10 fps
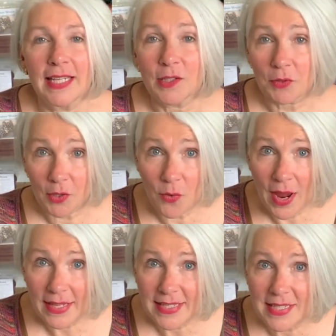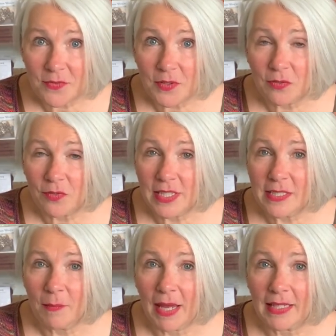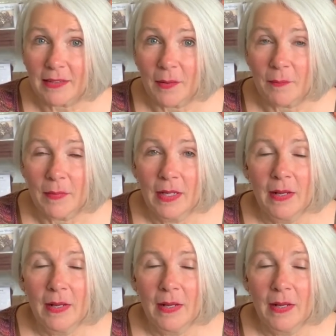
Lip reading: Any requests, feel free to make them.